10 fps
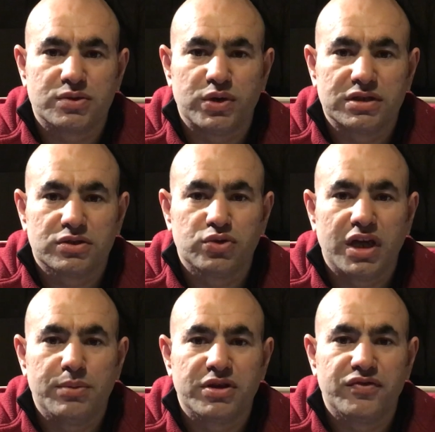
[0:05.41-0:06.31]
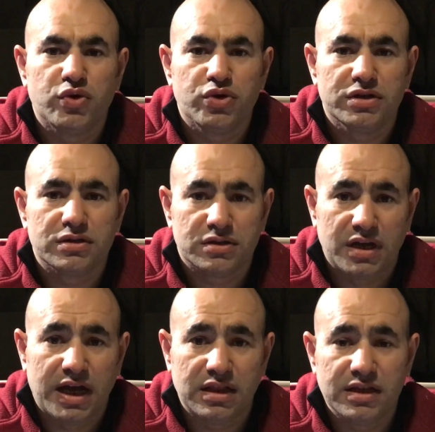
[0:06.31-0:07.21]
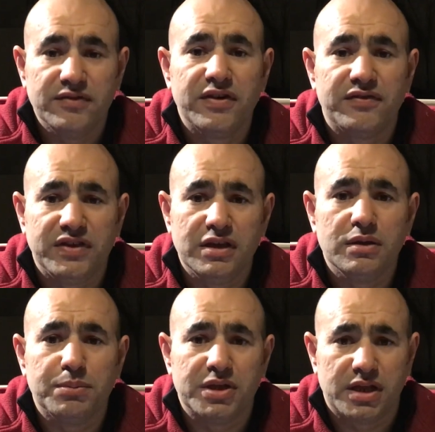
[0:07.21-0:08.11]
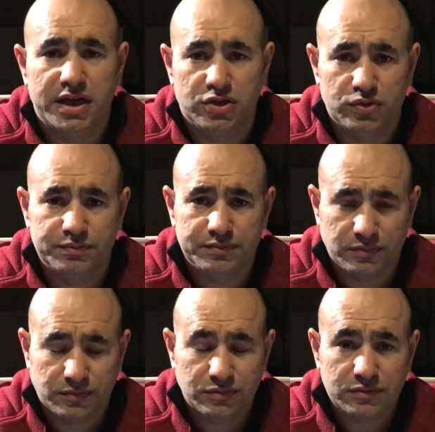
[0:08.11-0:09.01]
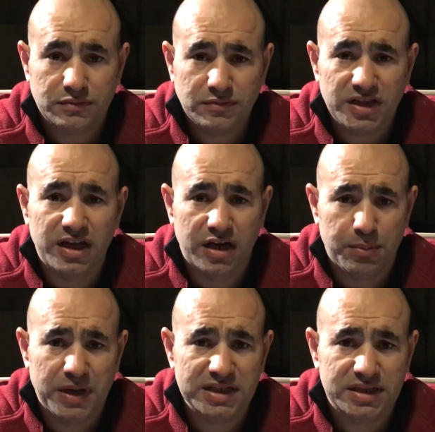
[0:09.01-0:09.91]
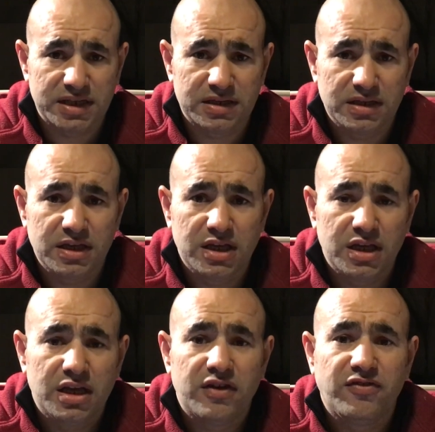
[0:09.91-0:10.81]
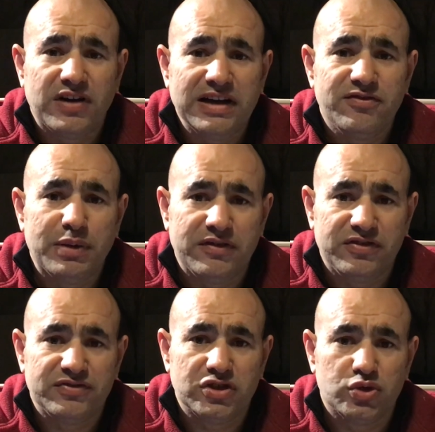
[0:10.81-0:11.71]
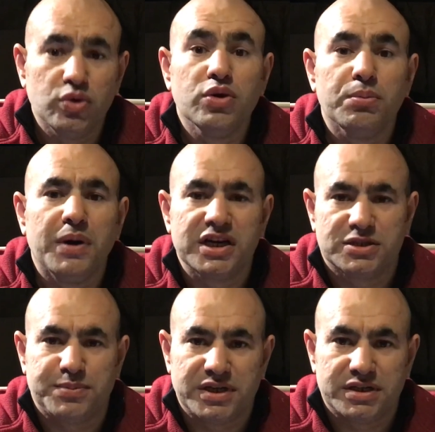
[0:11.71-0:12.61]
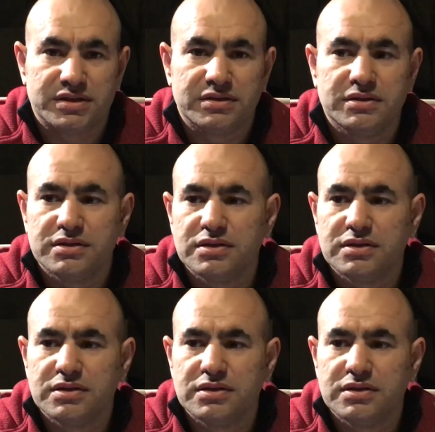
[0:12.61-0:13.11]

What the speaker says: Squad. Today I'm reviewing Oliva V Melanio Robusta 5x52 box pressed.